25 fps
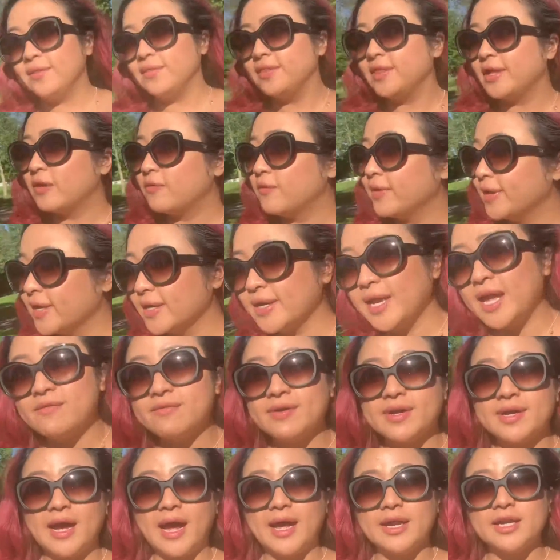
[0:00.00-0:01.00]
And there we're going to
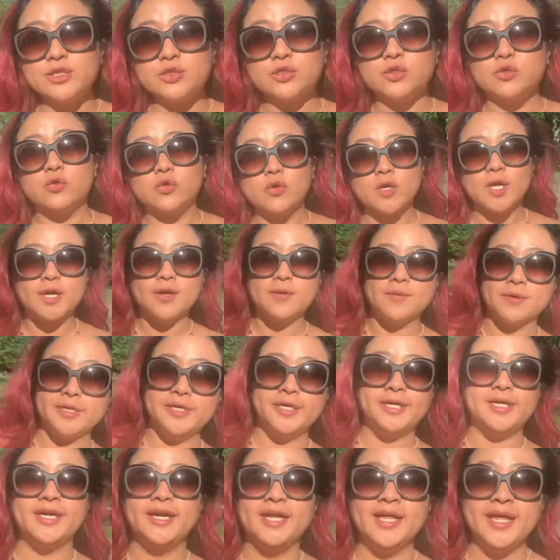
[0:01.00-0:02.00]
have a guided tour.
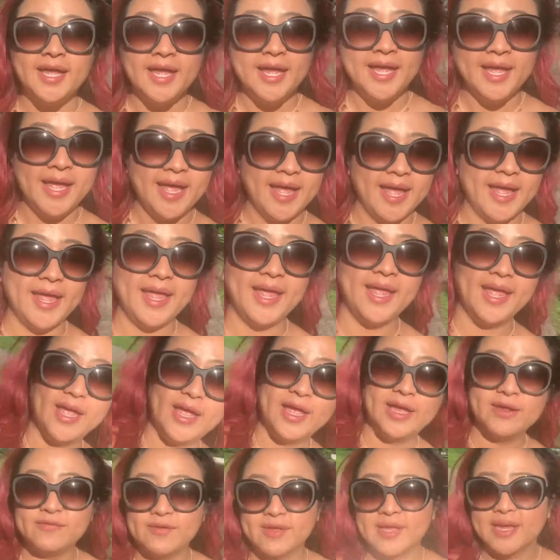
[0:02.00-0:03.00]

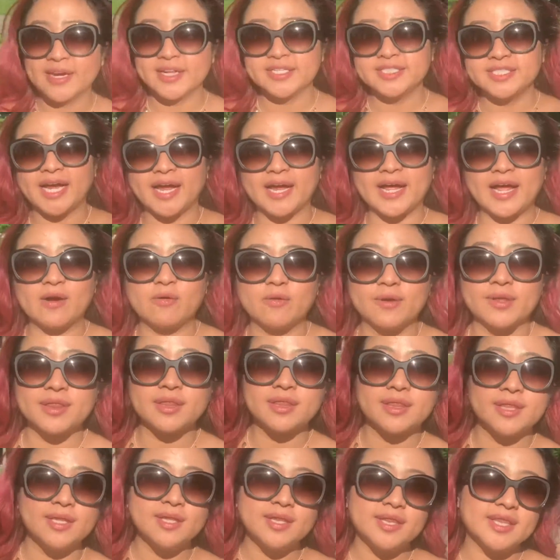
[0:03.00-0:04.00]
And we're going to check out
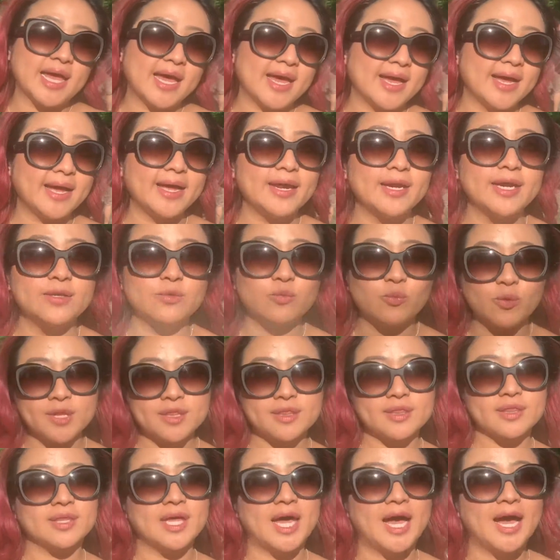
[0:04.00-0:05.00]
what's inside and
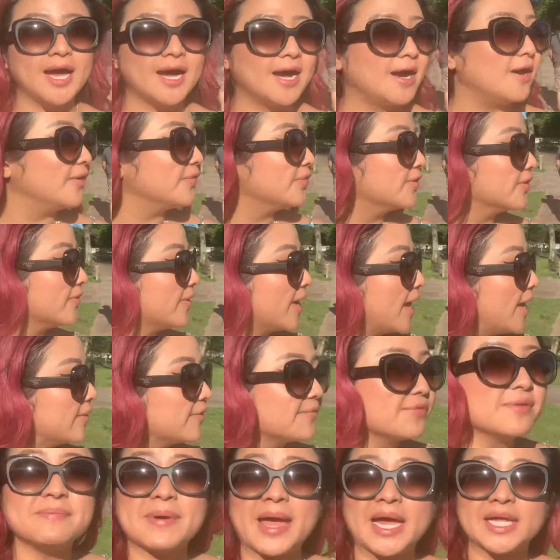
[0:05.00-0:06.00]
what's on the
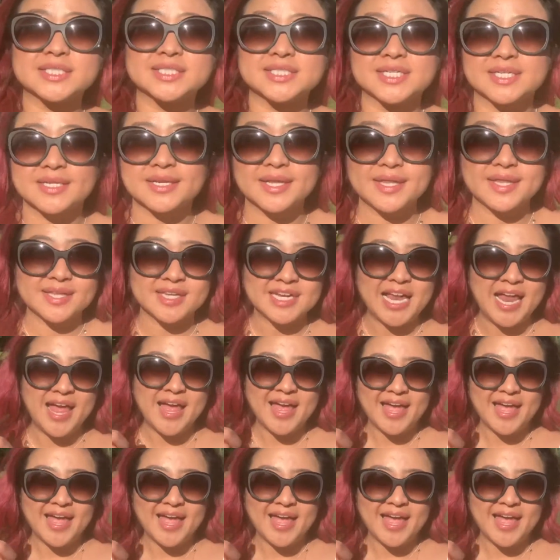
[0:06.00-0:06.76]
ground of the mansions.